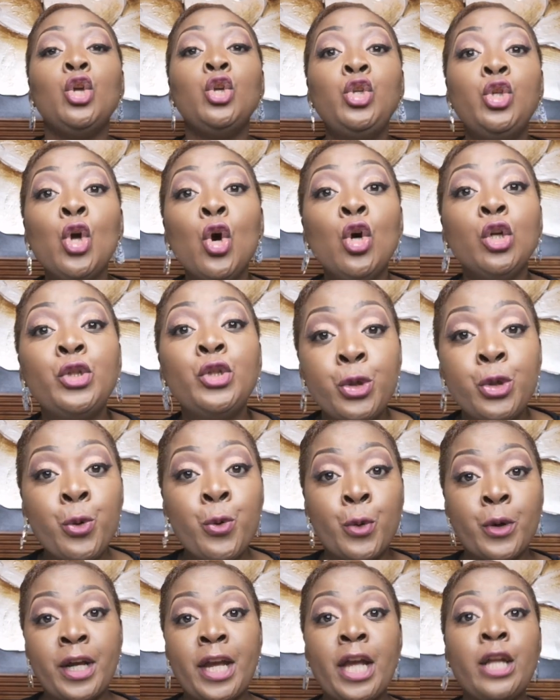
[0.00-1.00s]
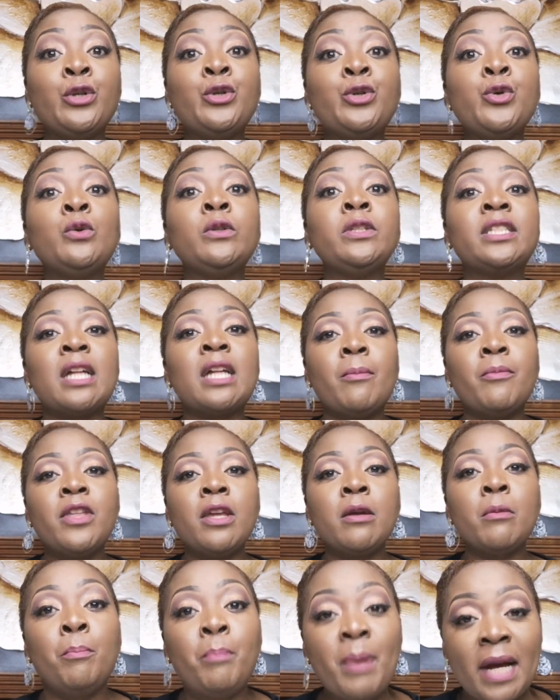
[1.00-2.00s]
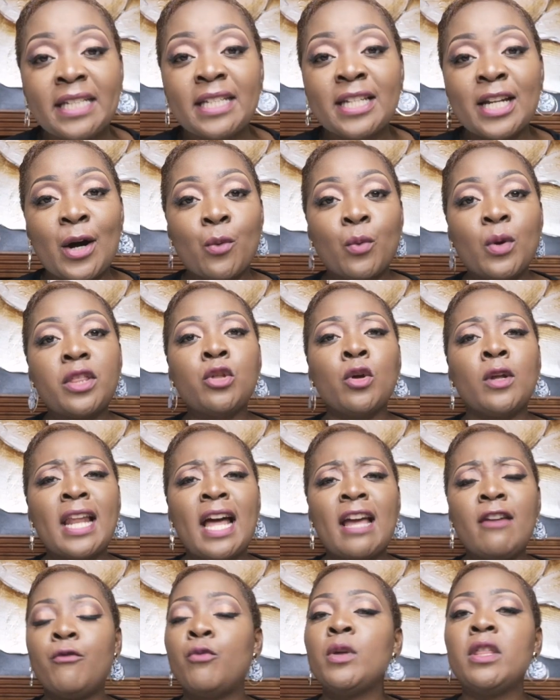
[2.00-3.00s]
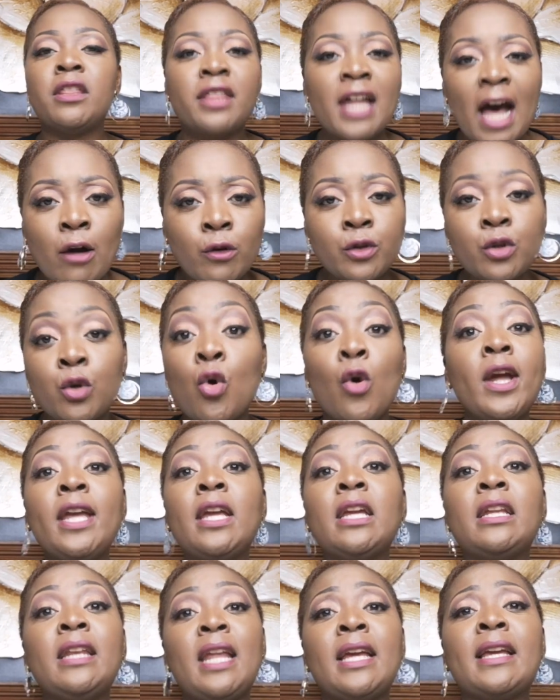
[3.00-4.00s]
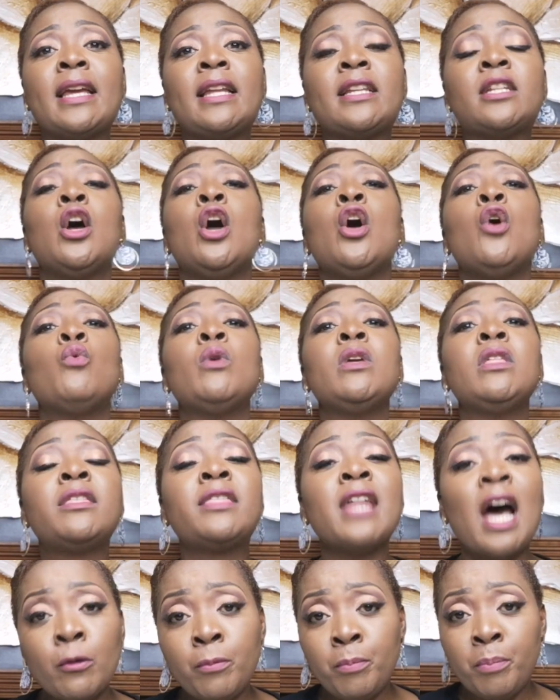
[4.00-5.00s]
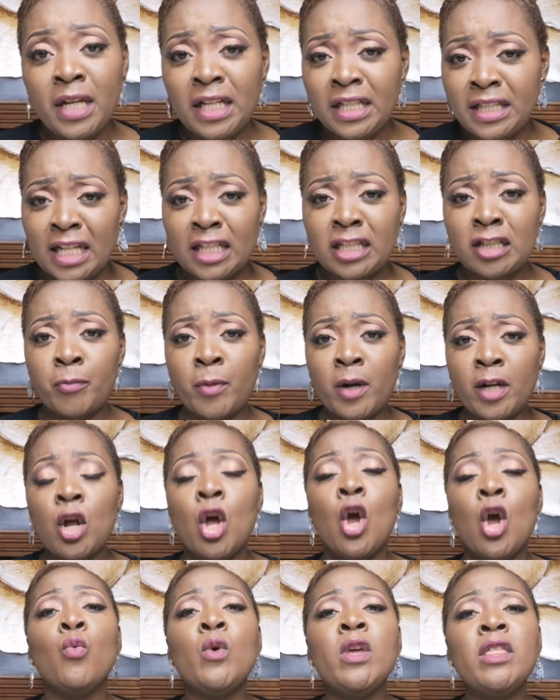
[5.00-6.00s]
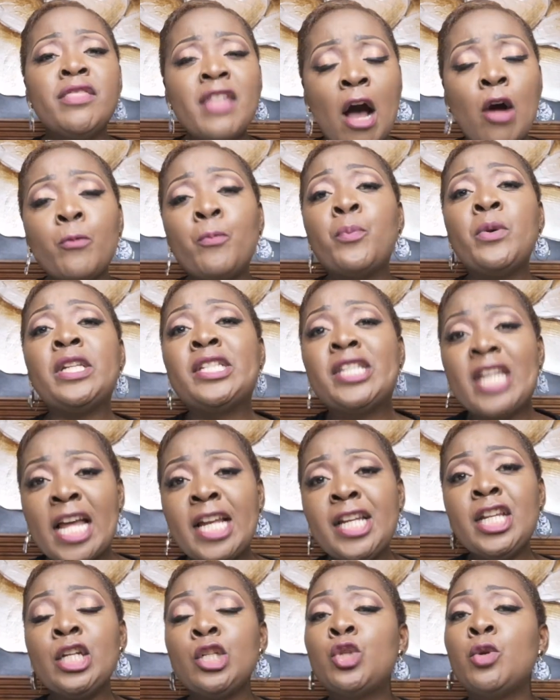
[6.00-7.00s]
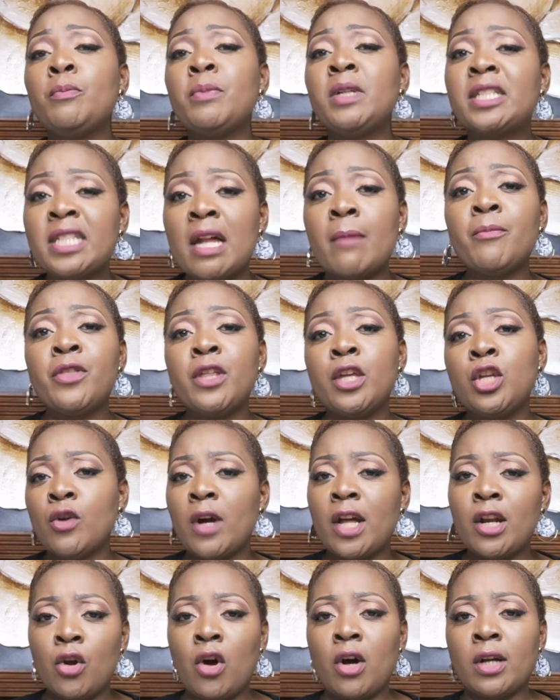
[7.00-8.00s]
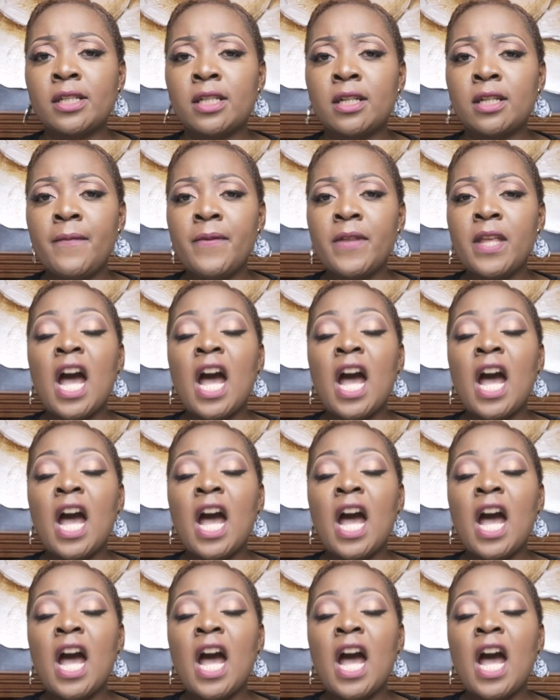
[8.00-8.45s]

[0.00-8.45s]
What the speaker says: You too can do something better with your life without going naked, without being desperate, without pretending to be something you are not.